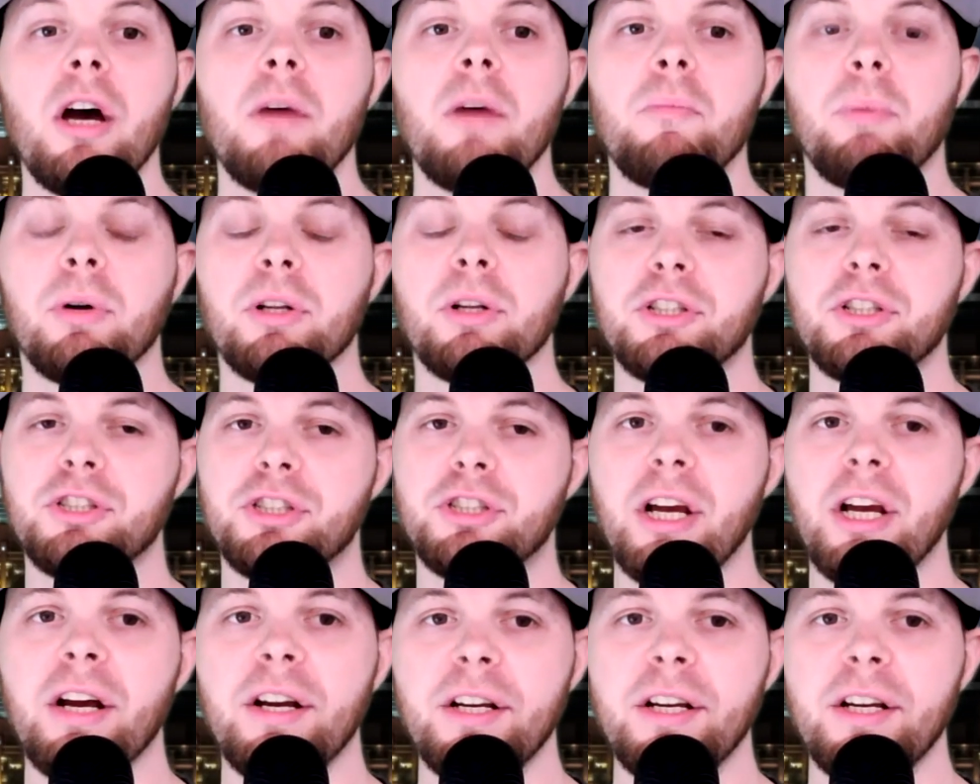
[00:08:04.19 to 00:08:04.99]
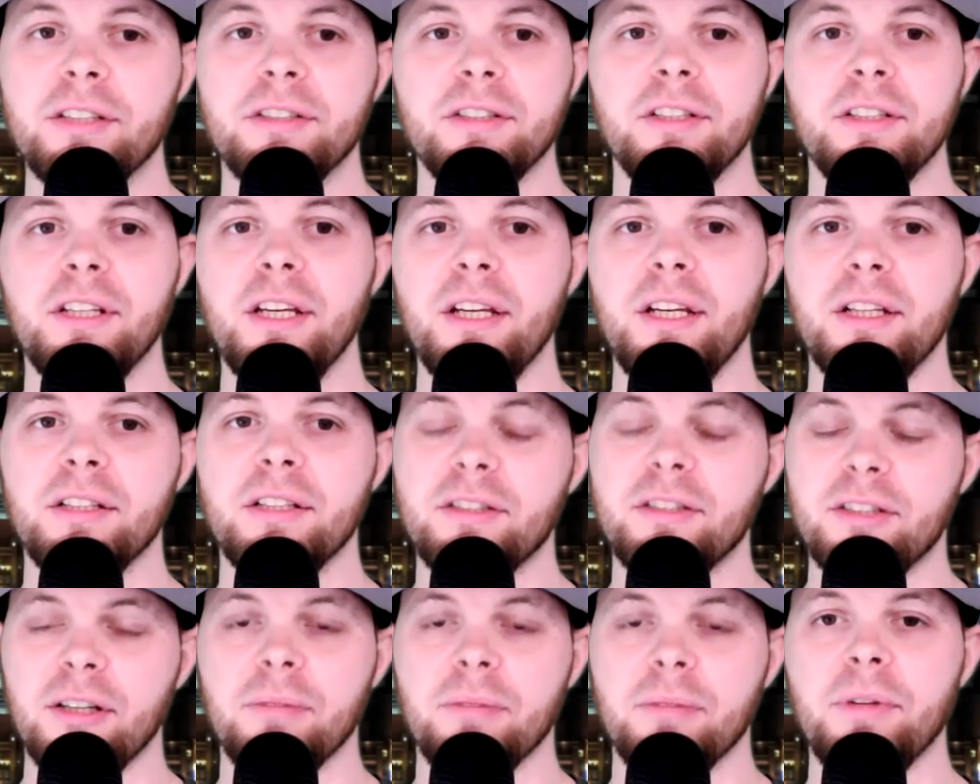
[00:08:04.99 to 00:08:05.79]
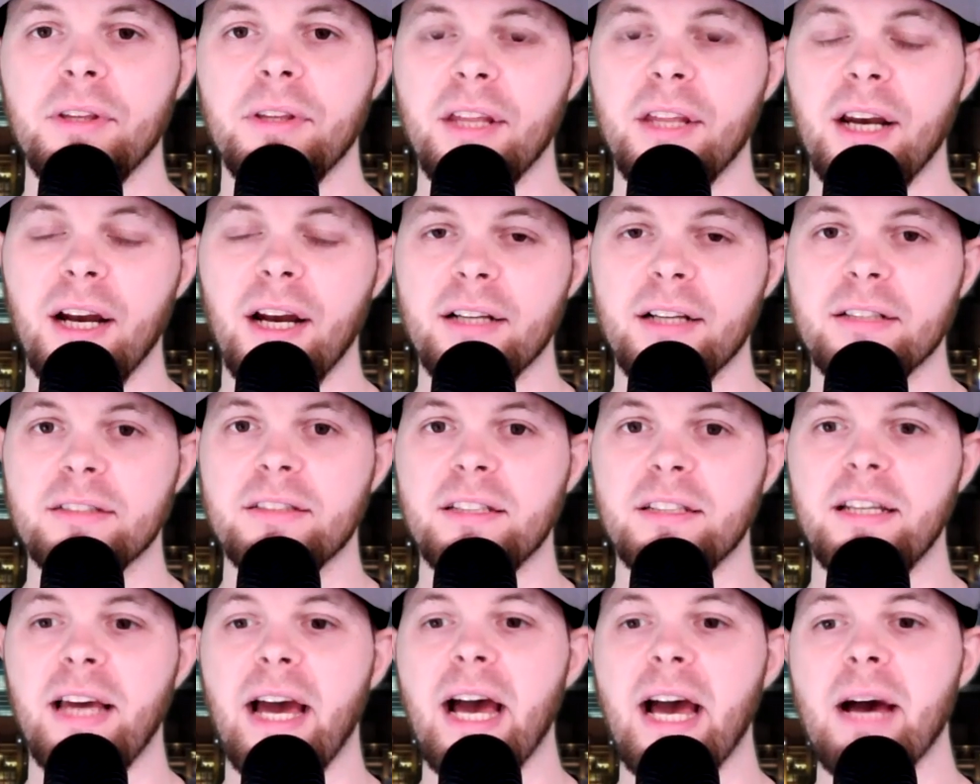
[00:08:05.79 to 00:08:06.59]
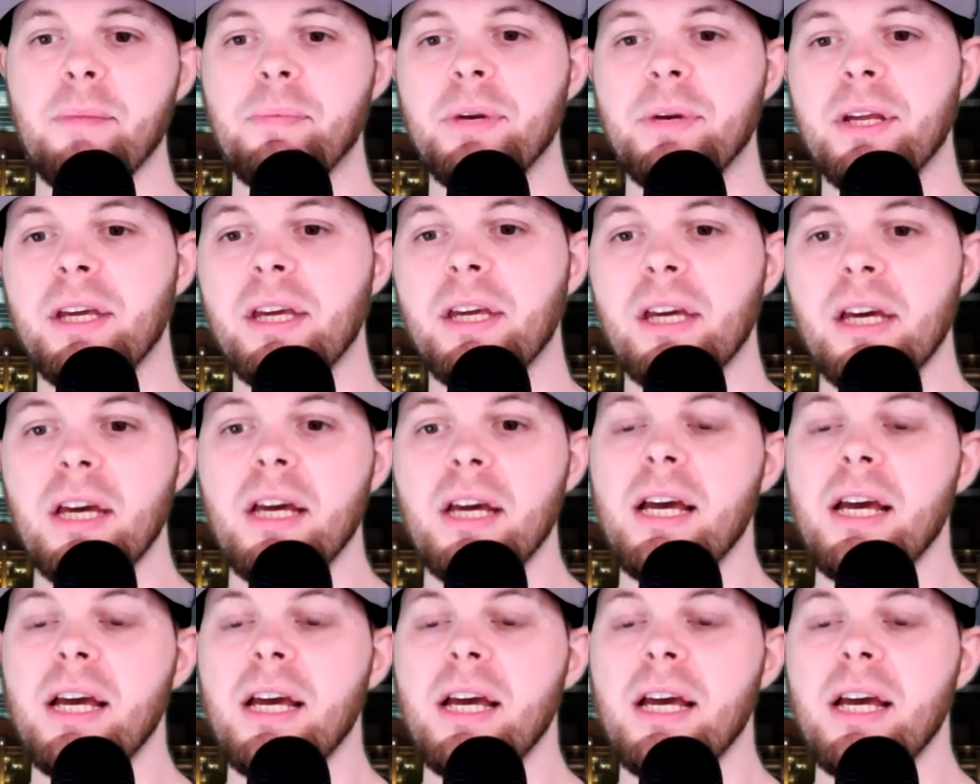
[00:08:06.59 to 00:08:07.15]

But L'Jarius Sneed is something that I could see happening,